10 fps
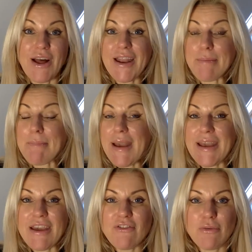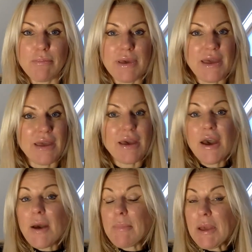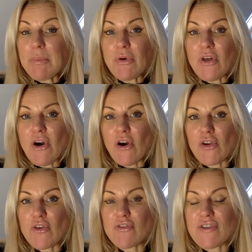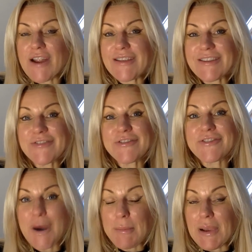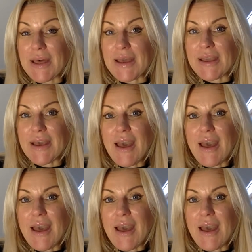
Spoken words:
and it may even be people that are your friends and family,